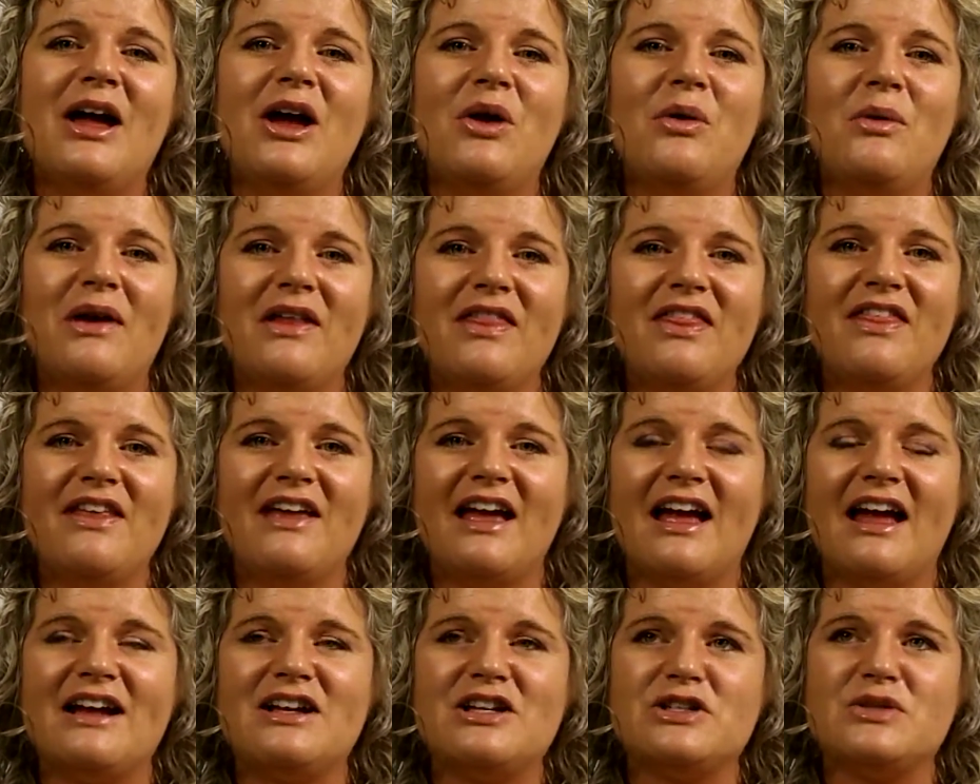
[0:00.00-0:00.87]
One
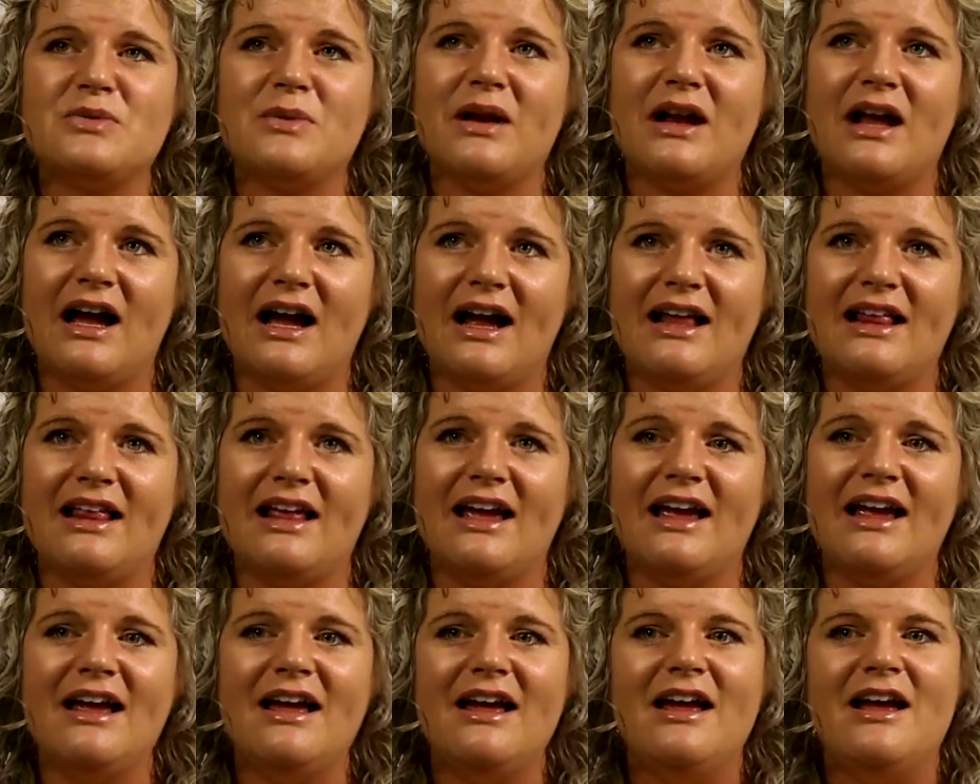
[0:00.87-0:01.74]
thing I just want to
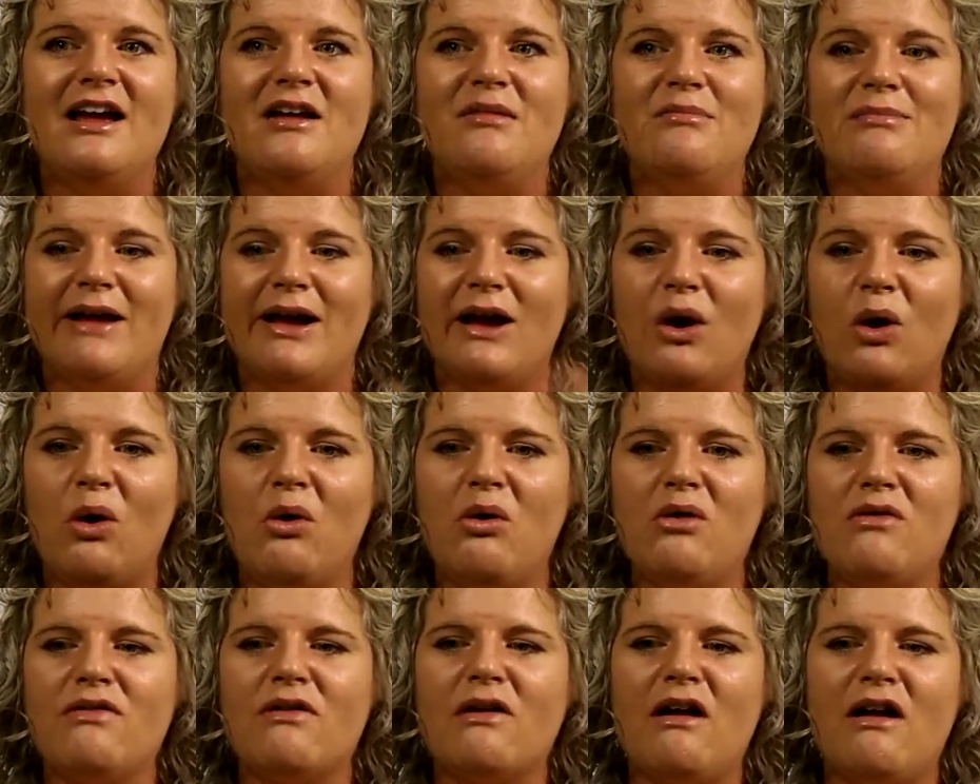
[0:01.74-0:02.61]
highlight, my
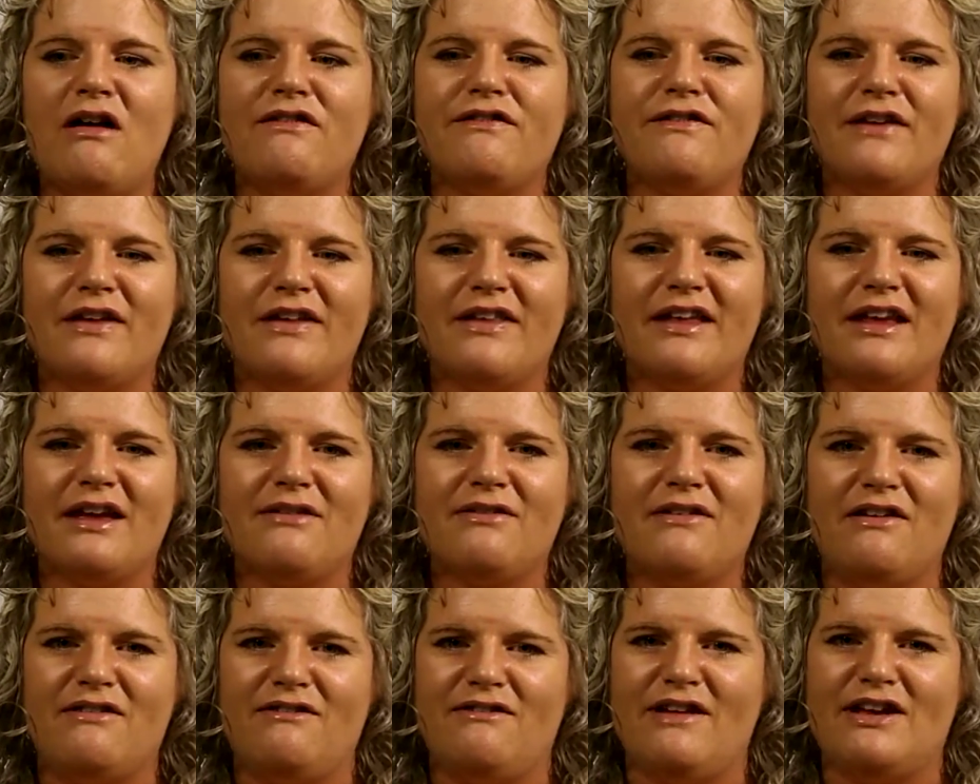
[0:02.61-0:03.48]
overall feeling of
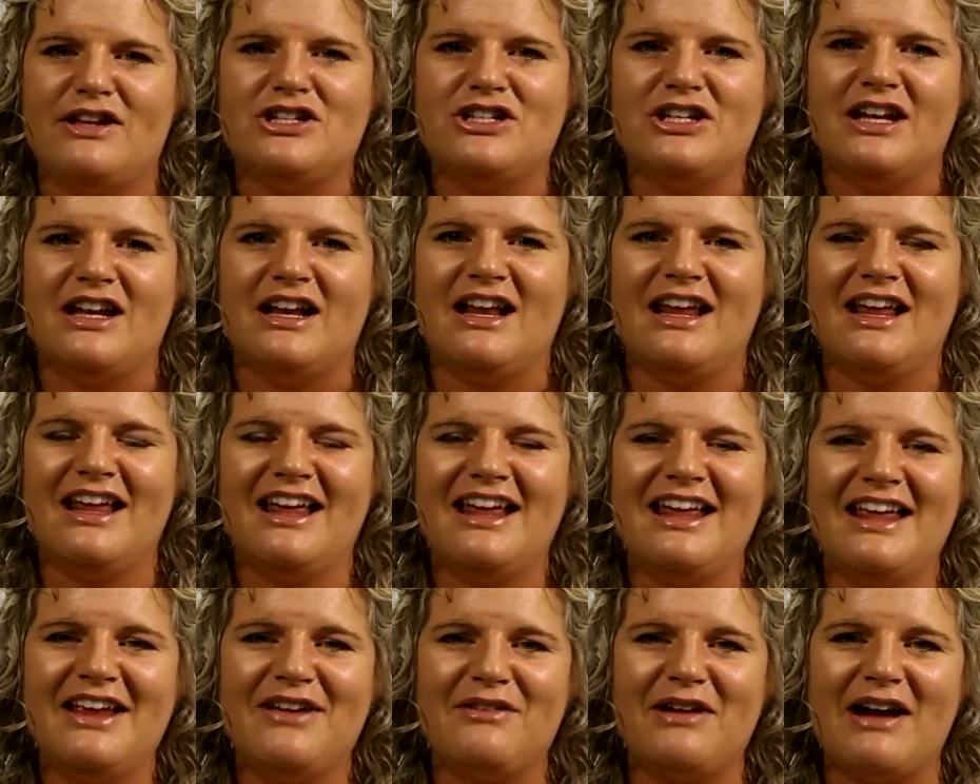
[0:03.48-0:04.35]
convention,
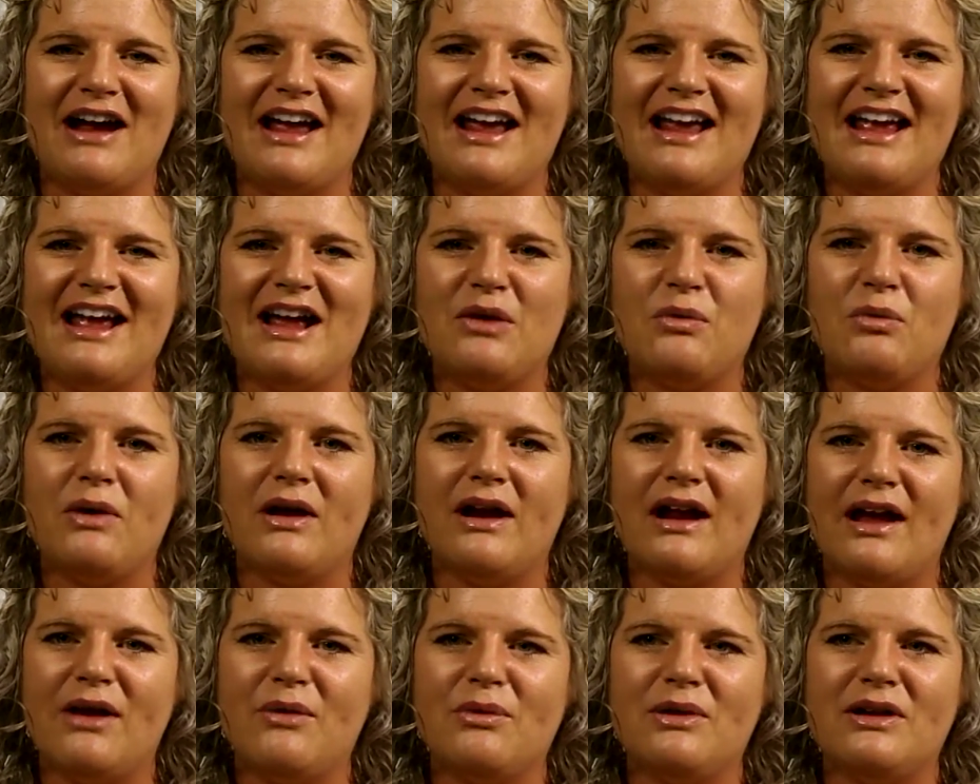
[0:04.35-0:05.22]
right, and what
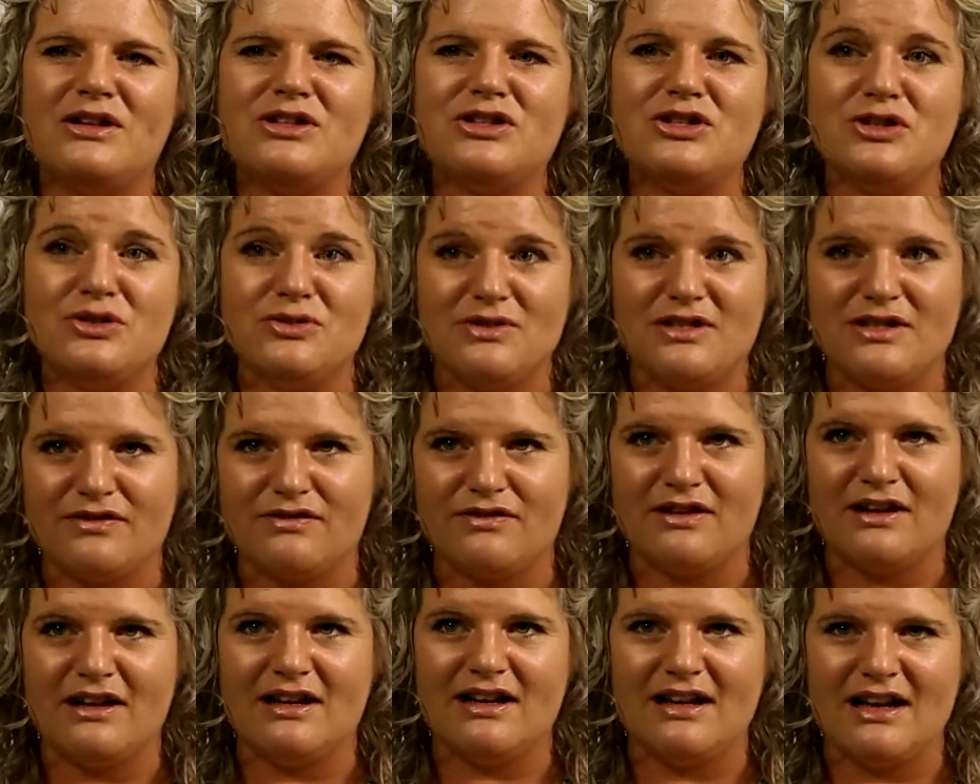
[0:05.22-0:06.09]
I would do
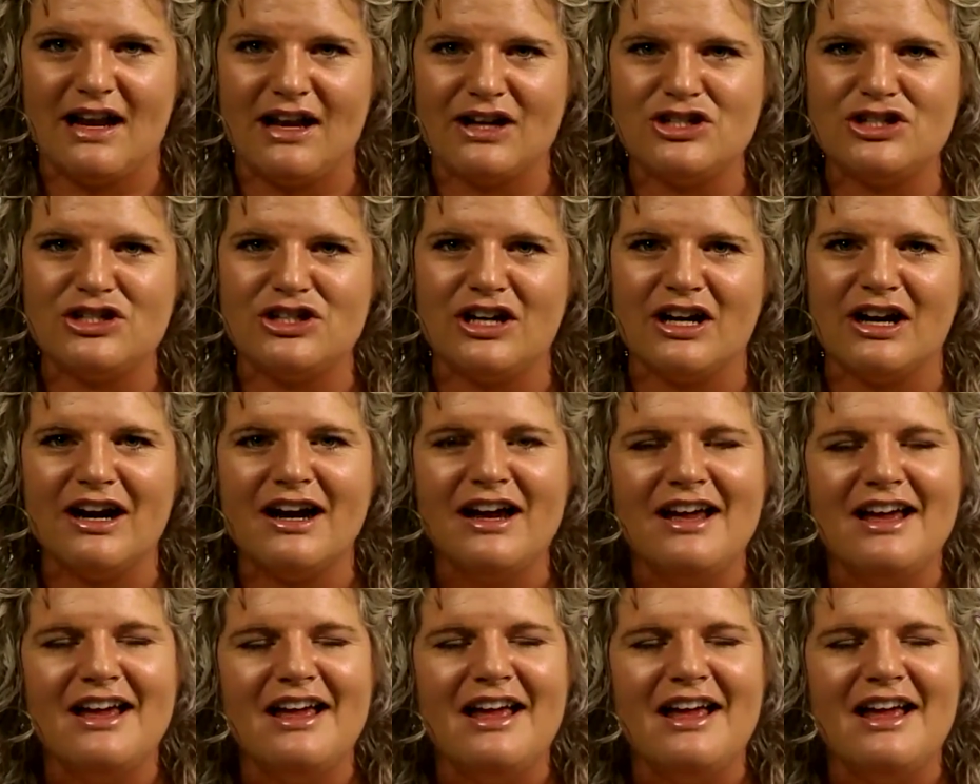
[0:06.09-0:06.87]
different next year.